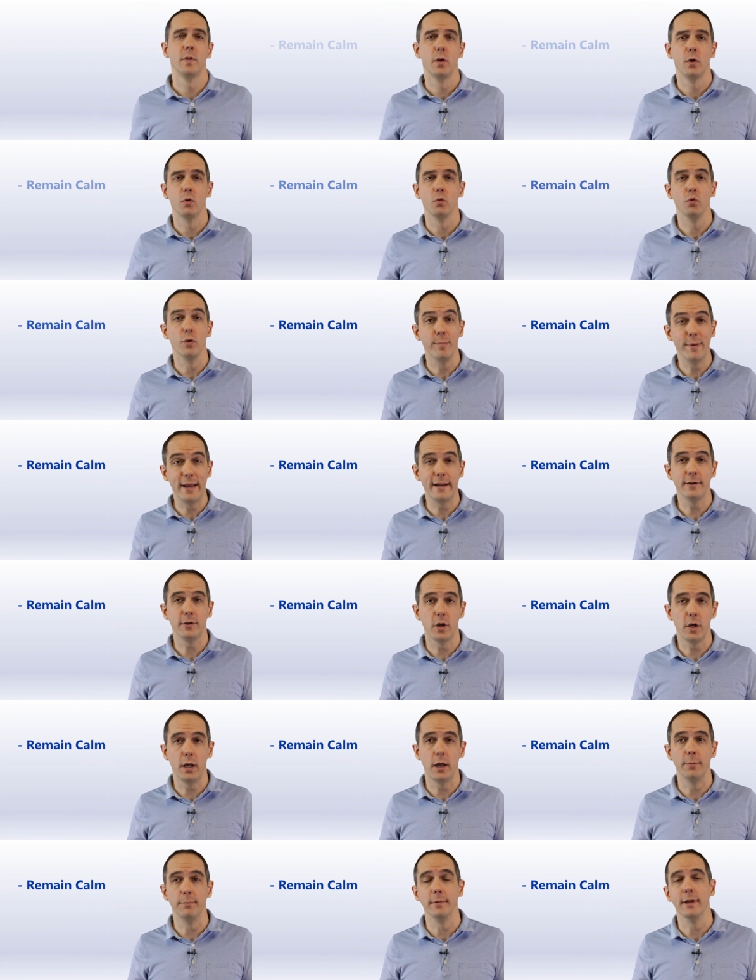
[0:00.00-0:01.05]
remain
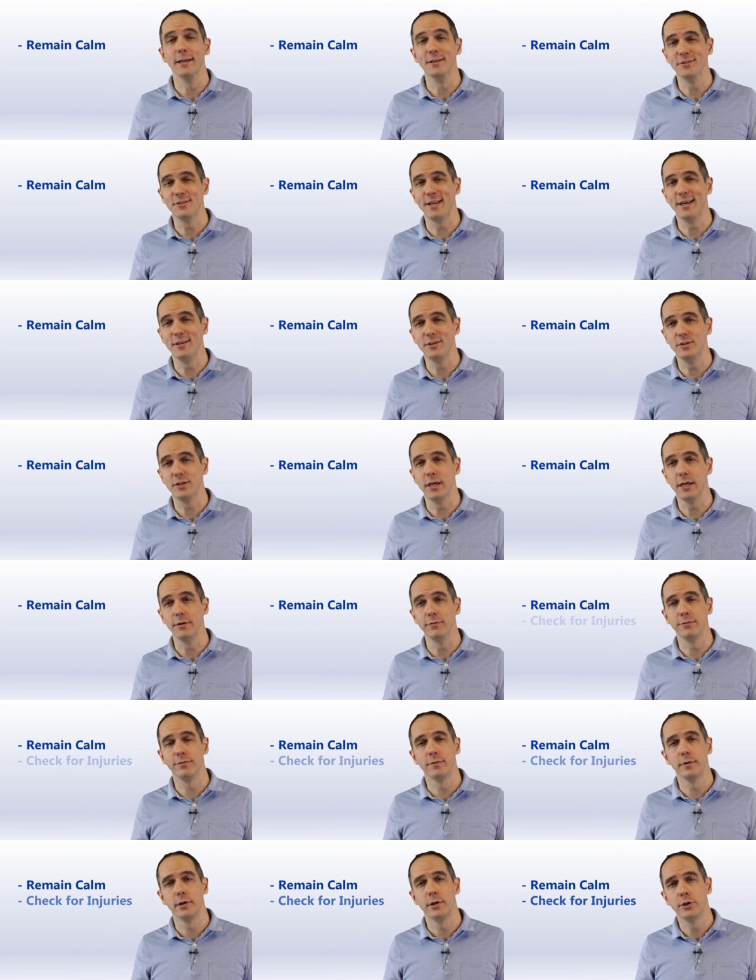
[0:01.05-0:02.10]
calm and stay
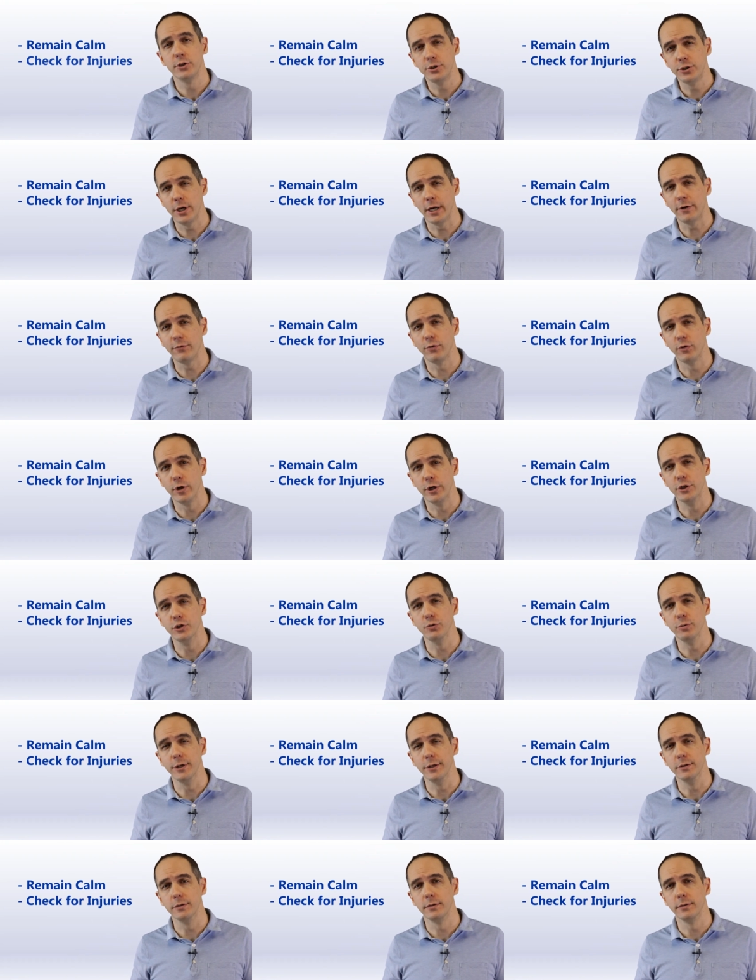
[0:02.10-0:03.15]
safe. Check for
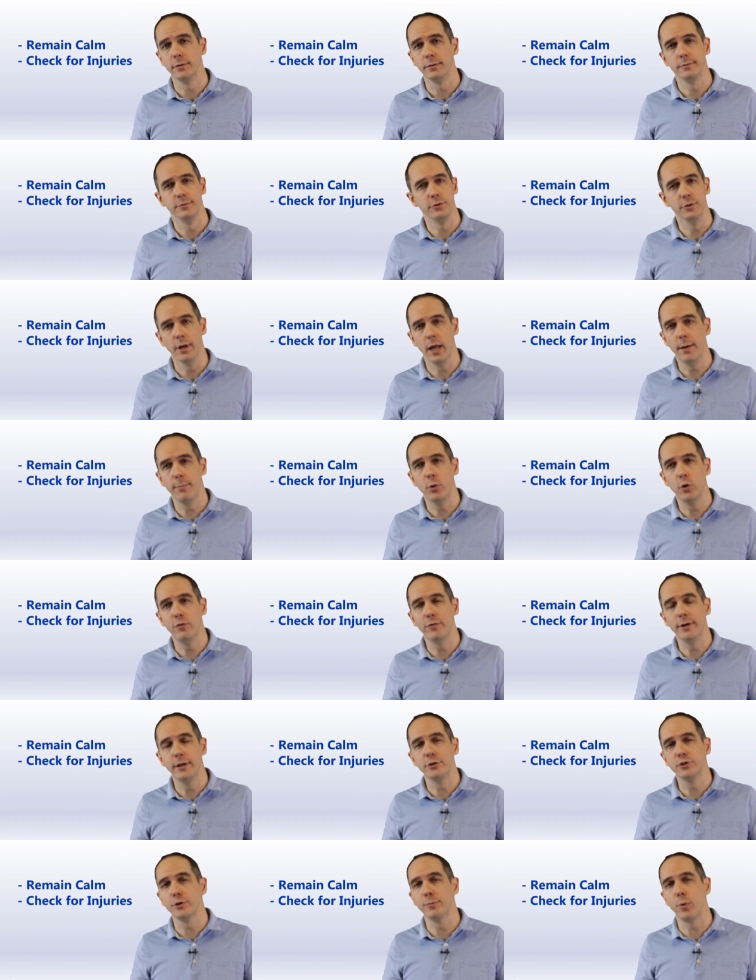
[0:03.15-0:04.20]
injuries. Do not move an
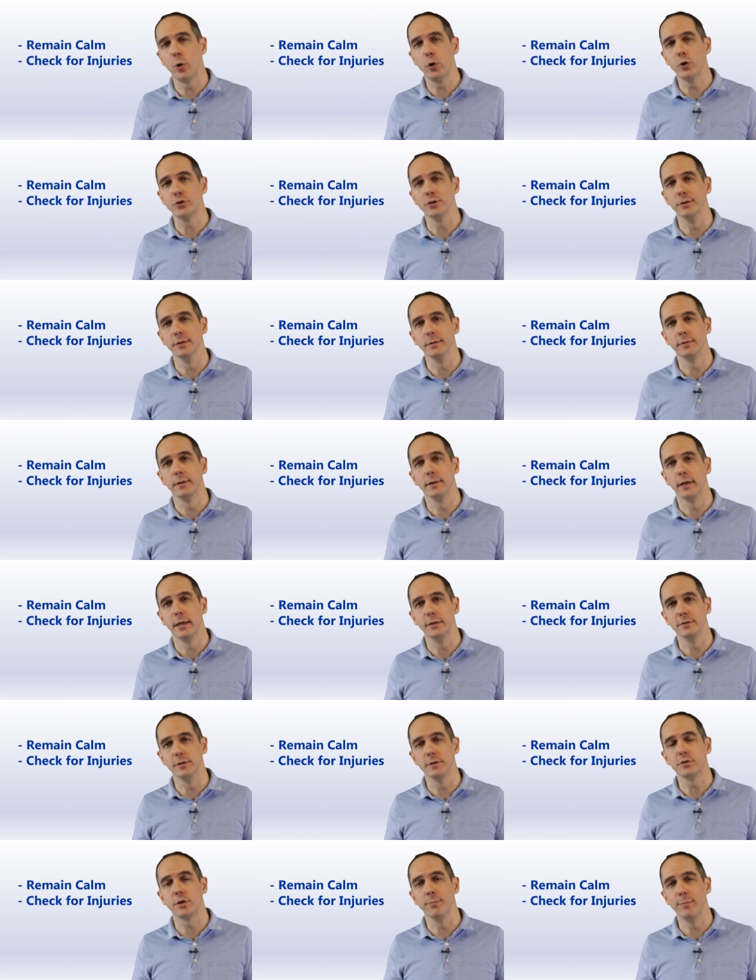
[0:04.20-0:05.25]
injured person, as
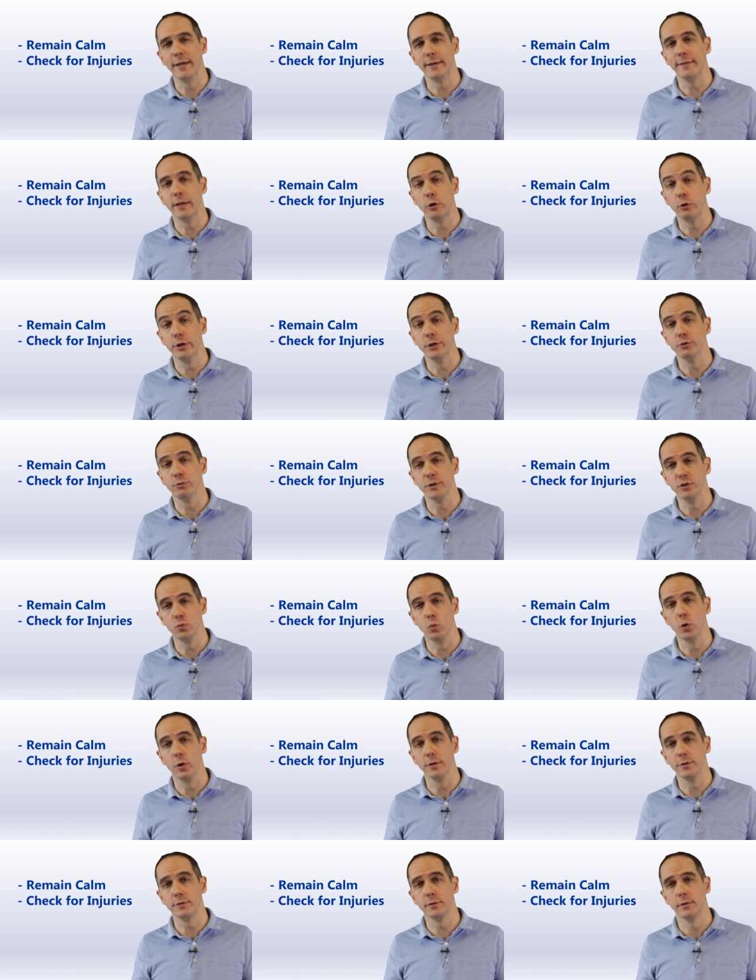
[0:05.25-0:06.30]
this could make their injuries
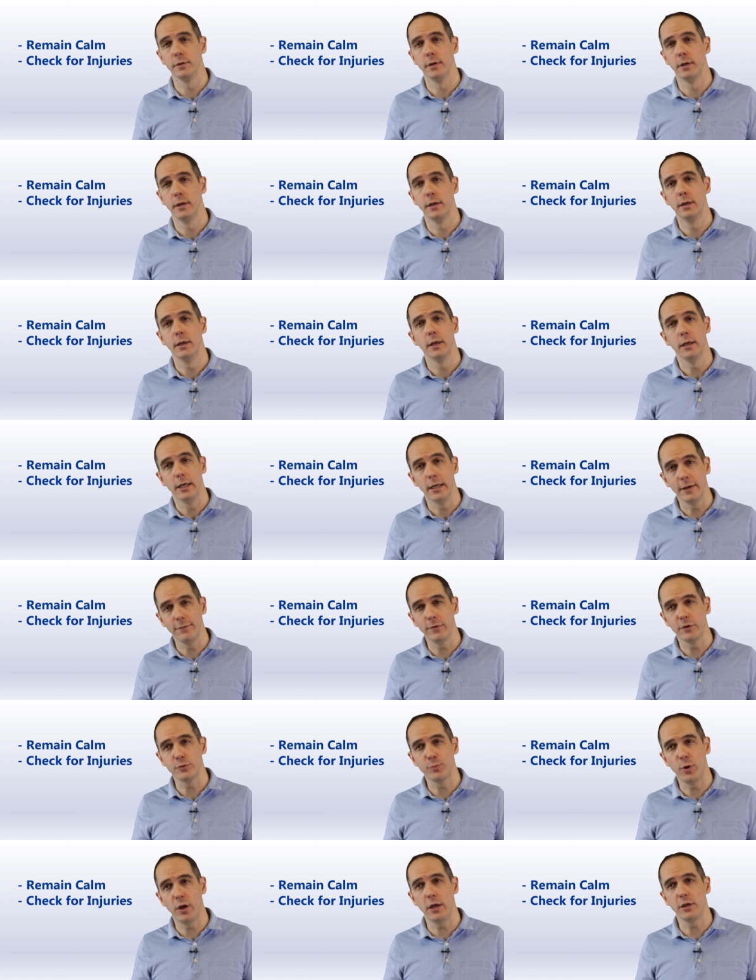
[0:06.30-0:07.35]
worse. If it's
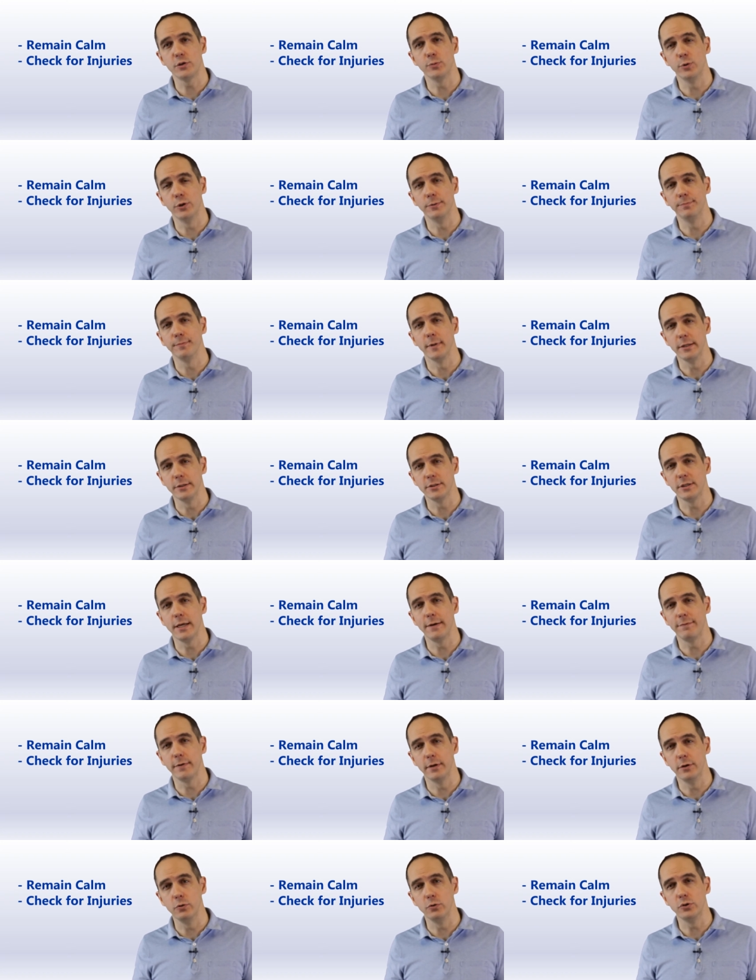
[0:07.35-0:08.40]
possible and safe
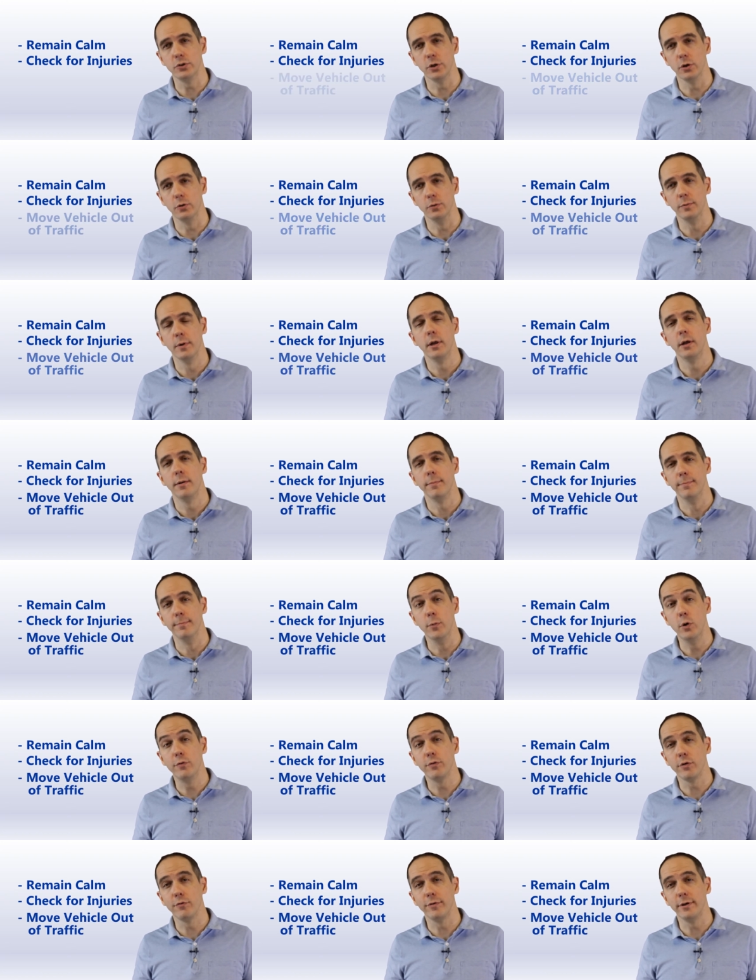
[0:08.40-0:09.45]
to do so,
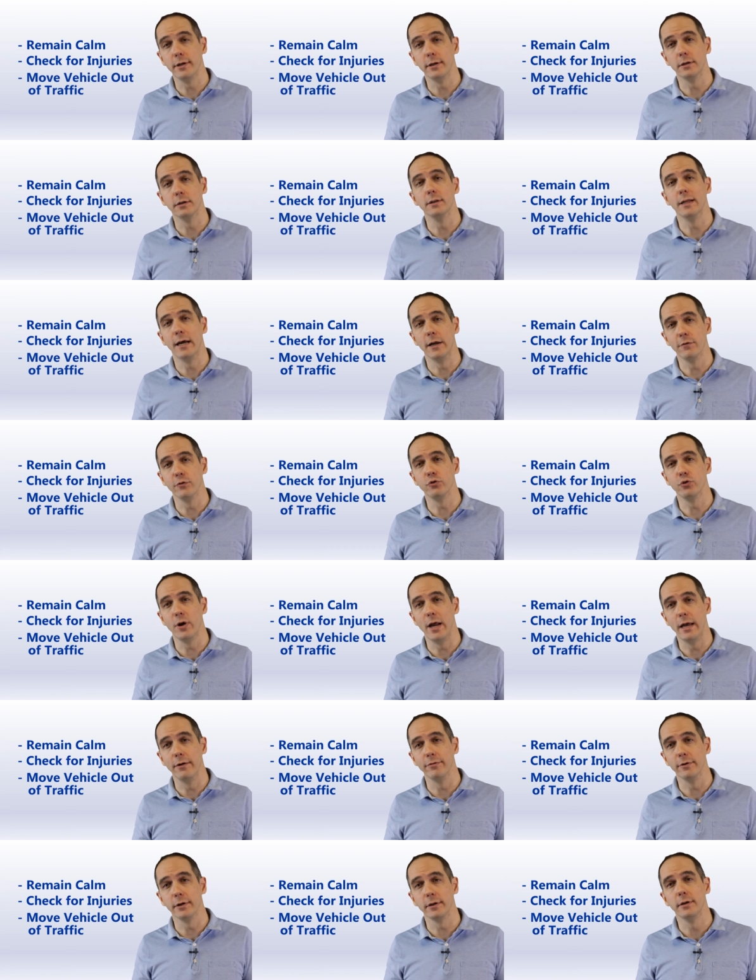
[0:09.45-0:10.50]
Move your vehicle out of
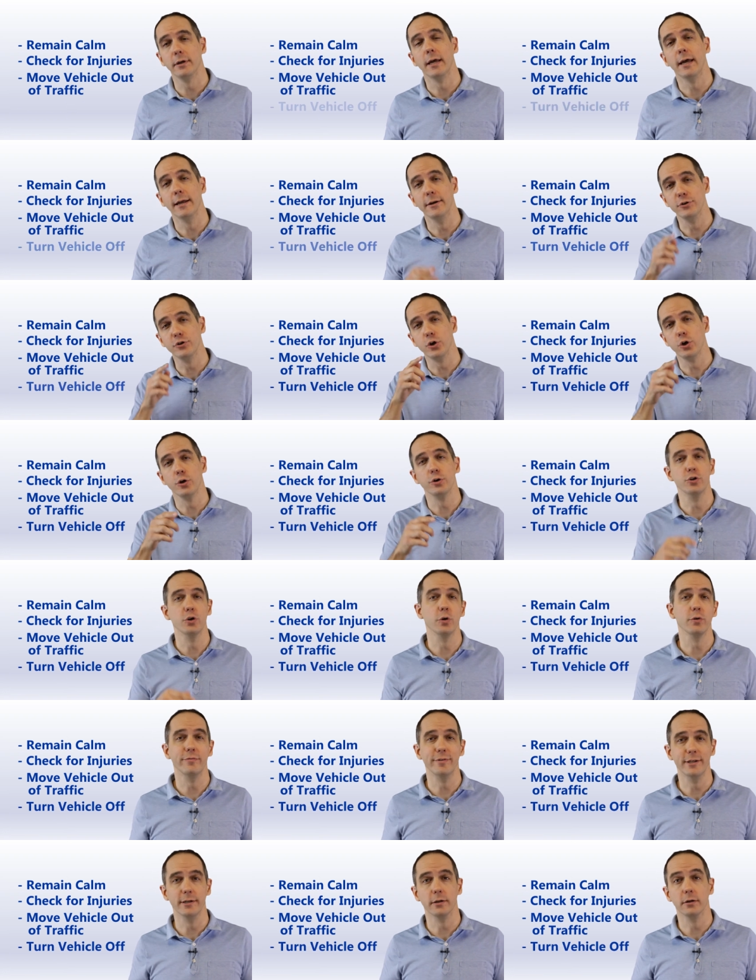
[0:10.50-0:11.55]
traffic and turn your
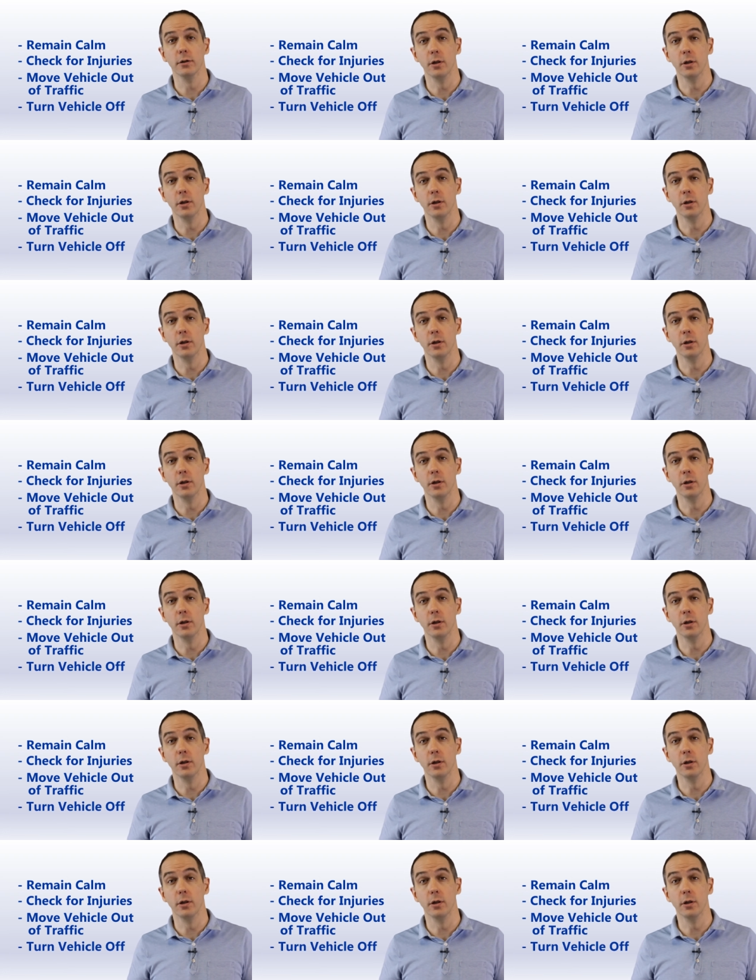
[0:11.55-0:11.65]
vehicle